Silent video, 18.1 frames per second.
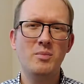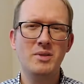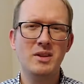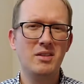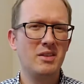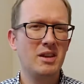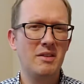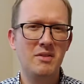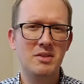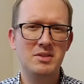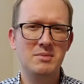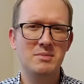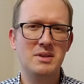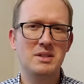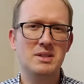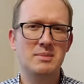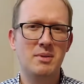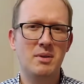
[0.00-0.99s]
that it'll give you some
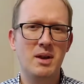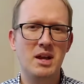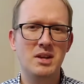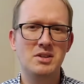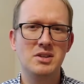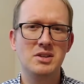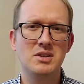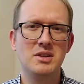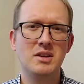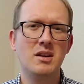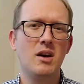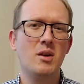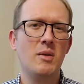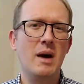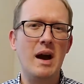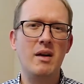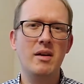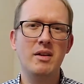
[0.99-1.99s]
inspiration to go
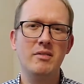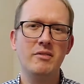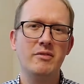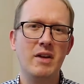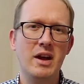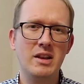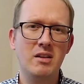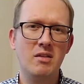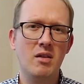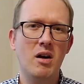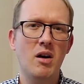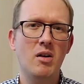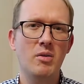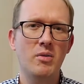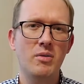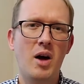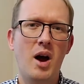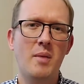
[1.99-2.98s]
out and find your
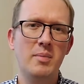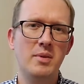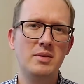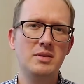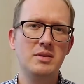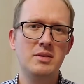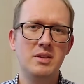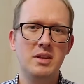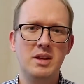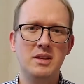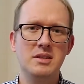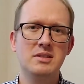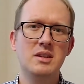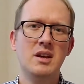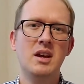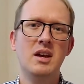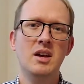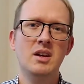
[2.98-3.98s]
own
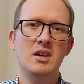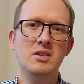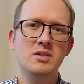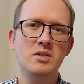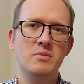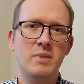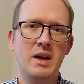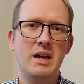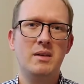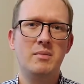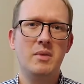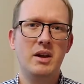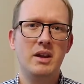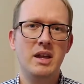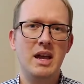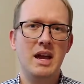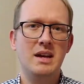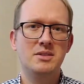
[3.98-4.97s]
opportunities to make
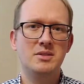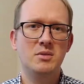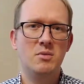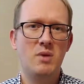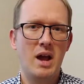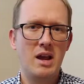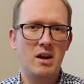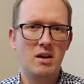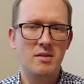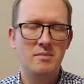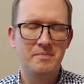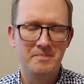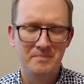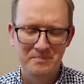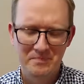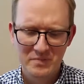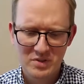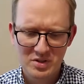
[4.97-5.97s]
money as a writer.
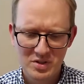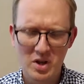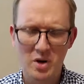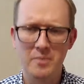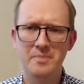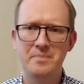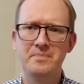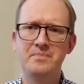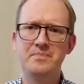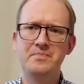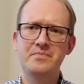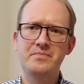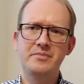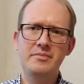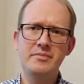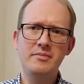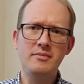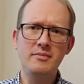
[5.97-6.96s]
So
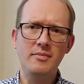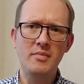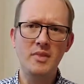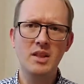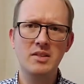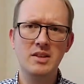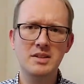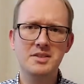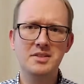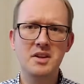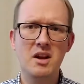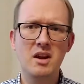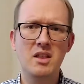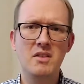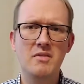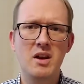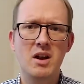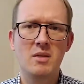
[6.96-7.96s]
let's start at
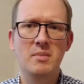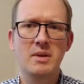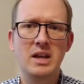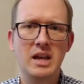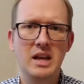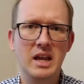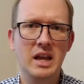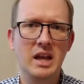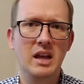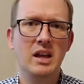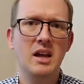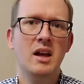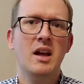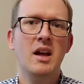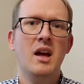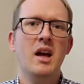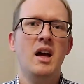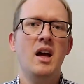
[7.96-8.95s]
the very beginning.
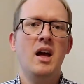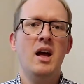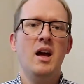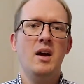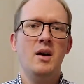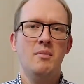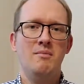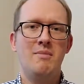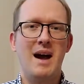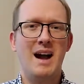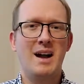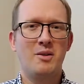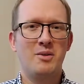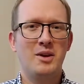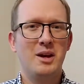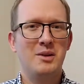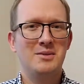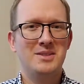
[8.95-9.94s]
Back
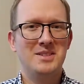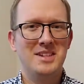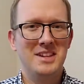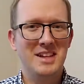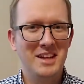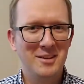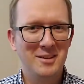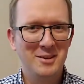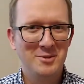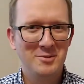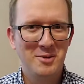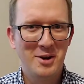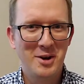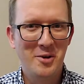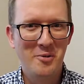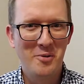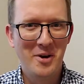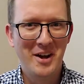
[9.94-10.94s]
when I was in English
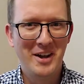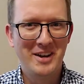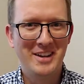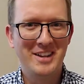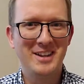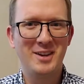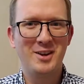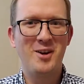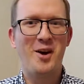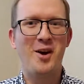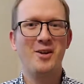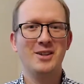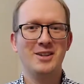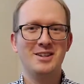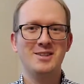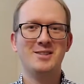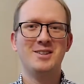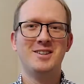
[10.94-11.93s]
101 in
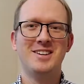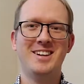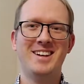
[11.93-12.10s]
college,